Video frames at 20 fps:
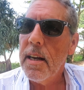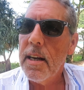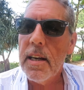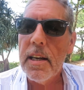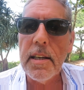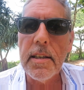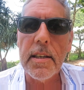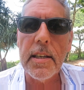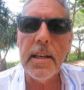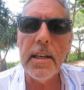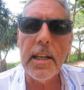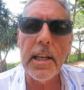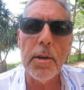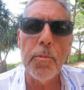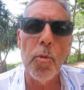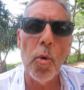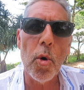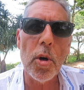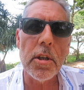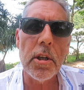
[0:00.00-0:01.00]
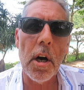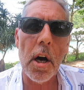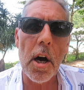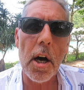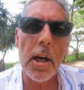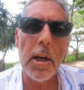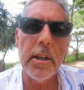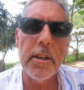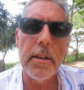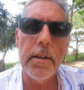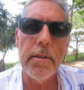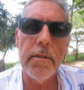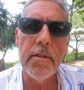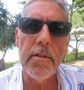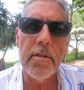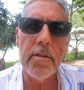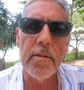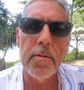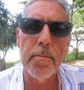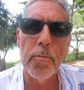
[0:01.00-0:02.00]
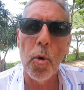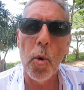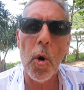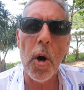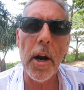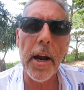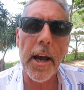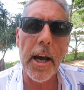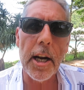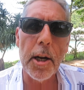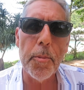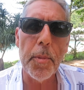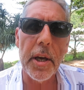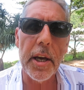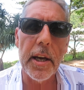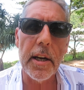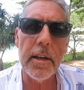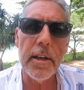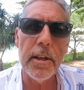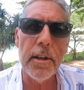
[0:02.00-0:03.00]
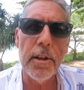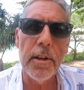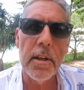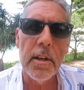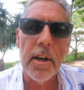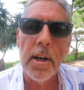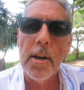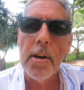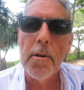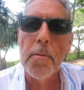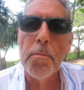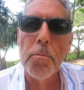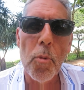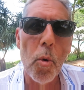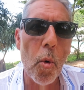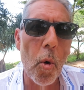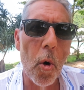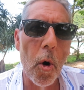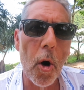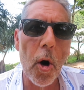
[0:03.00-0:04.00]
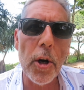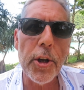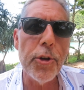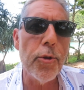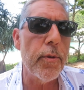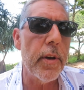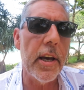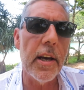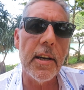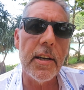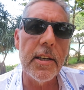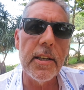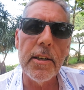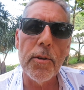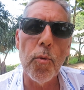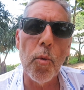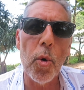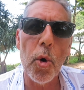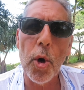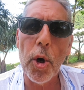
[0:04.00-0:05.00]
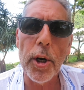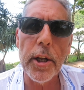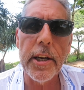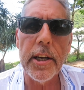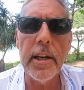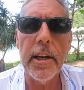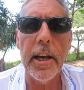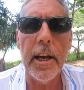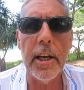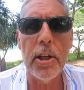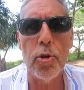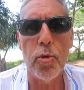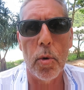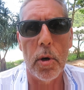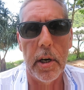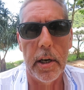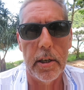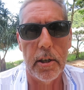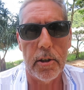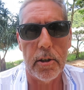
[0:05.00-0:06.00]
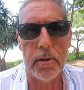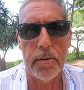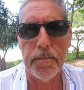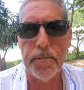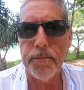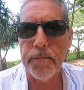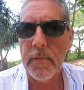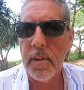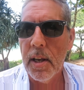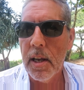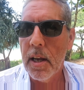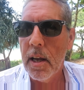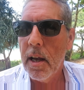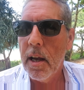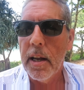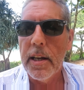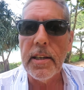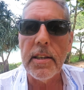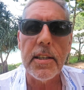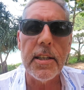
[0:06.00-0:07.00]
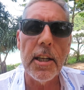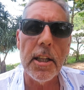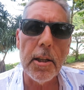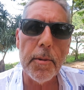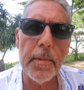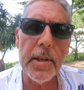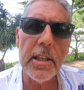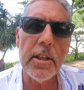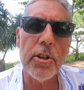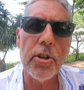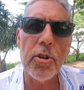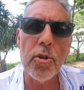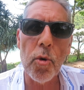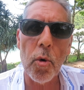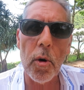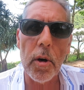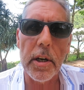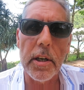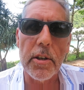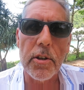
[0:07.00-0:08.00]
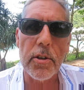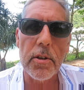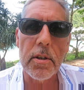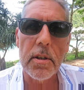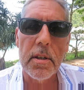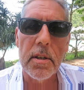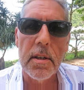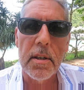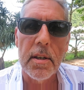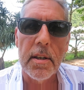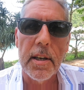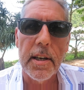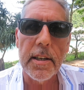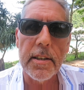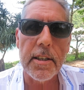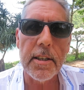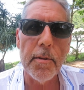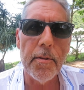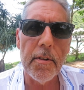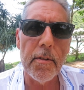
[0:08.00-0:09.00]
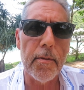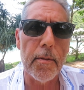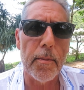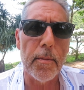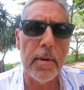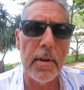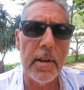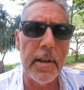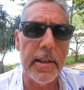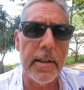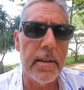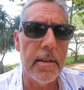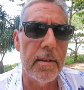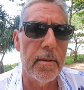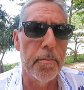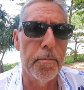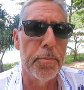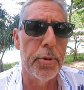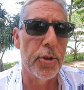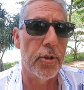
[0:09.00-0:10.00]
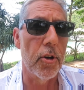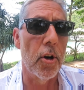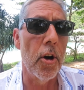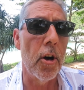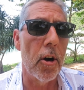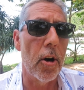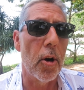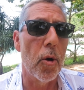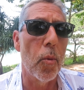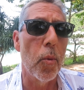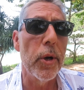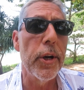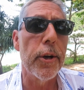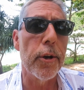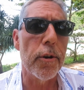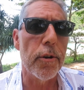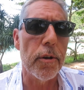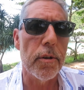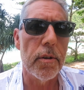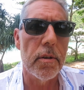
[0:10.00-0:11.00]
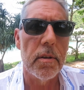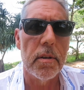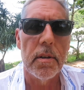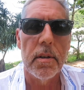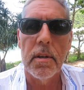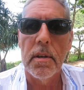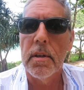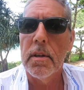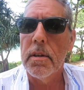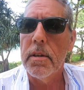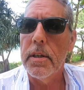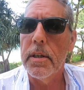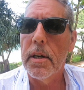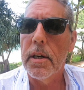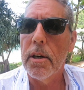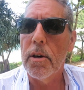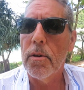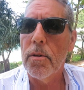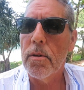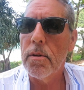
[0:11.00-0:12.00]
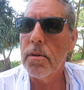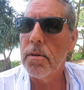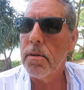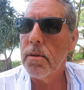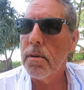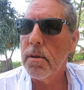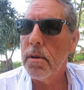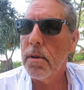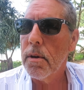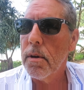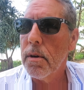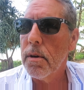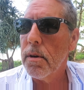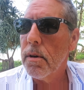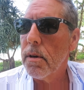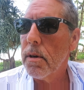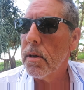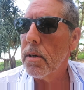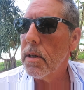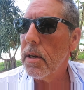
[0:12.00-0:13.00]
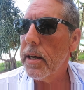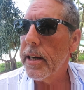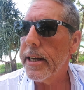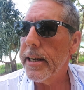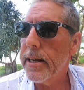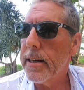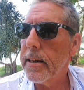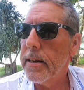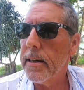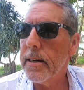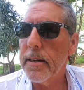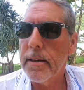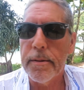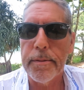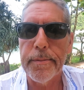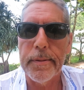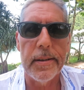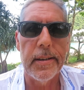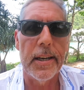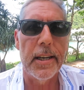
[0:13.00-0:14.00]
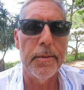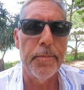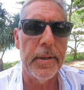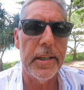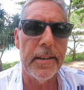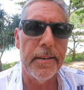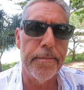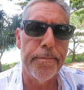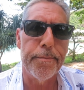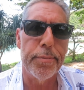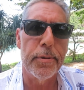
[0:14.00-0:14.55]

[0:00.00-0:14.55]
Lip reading: he's getting more talkative, more animated, more you can't get a word in edgewise. He's telling me stories, and some of them are like bizarre, weird, you know, like I mean,